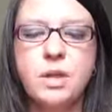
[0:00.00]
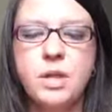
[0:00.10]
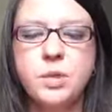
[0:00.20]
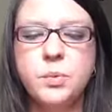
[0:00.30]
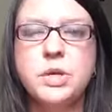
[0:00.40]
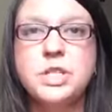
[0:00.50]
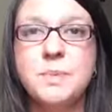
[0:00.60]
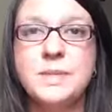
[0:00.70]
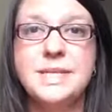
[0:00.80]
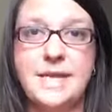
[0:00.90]
the
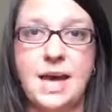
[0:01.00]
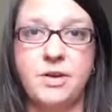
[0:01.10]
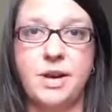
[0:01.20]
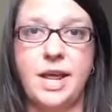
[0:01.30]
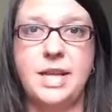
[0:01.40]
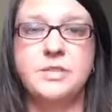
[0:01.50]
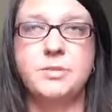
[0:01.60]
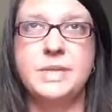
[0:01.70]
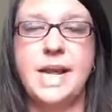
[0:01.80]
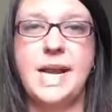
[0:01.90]
workshop is Saturday. It's
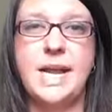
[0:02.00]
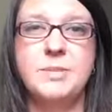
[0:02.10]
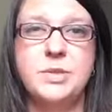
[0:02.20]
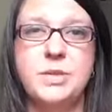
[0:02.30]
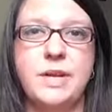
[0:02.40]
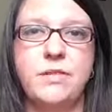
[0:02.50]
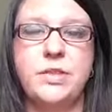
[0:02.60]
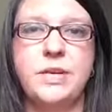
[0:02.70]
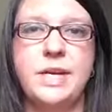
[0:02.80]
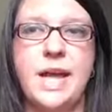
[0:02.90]
from 10 a.m. to
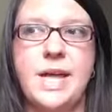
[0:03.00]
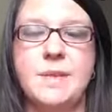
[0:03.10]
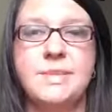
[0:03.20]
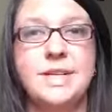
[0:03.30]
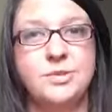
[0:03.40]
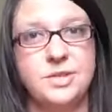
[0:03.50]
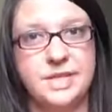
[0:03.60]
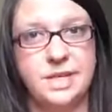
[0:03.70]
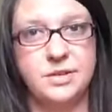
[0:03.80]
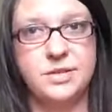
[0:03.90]
11:30 a.m. Central
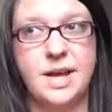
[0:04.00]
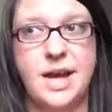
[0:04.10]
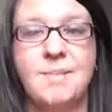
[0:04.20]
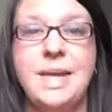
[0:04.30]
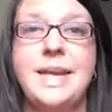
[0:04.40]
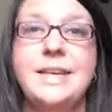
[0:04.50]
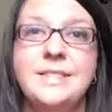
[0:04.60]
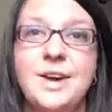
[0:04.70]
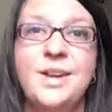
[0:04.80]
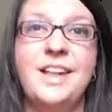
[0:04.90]
Standard Time. It
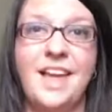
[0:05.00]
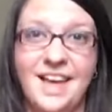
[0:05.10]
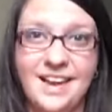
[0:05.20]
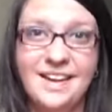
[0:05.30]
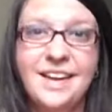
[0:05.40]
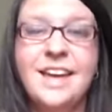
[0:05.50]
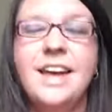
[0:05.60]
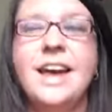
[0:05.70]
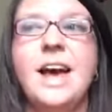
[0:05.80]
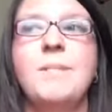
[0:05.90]
is online.
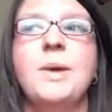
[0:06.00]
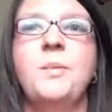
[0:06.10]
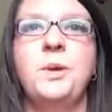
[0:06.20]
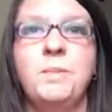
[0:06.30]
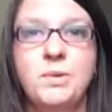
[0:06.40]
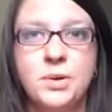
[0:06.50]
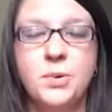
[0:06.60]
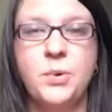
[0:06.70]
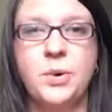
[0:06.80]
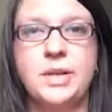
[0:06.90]
It will be
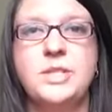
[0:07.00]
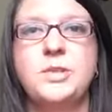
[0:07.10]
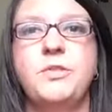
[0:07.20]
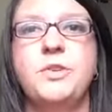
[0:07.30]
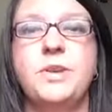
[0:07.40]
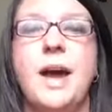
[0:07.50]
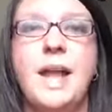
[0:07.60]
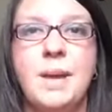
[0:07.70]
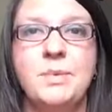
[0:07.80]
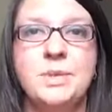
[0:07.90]
recorded. So if you're
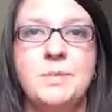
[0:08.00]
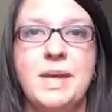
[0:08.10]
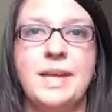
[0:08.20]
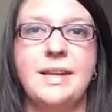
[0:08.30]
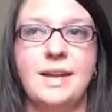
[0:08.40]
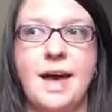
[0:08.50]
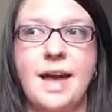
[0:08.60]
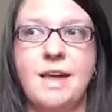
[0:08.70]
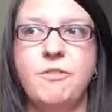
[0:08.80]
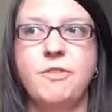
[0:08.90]
not able to make it
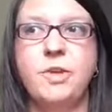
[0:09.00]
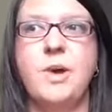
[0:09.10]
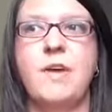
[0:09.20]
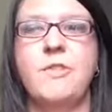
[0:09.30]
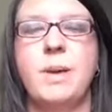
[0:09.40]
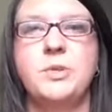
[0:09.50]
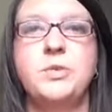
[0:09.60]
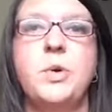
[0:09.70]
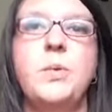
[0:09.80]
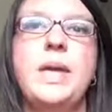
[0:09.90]
live, you have up
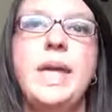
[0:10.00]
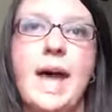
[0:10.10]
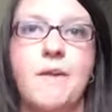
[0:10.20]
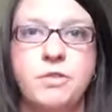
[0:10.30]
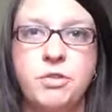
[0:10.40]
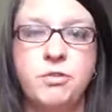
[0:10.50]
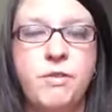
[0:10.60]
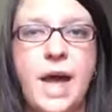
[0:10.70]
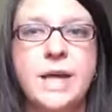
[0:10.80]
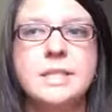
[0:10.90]
to a week after the
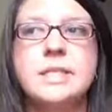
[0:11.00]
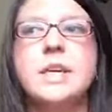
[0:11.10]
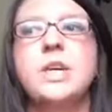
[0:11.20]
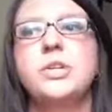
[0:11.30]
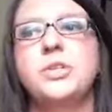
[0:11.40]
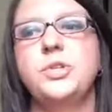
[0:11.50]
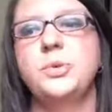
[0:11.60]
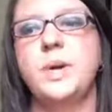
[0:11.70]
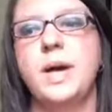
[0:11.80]
fact to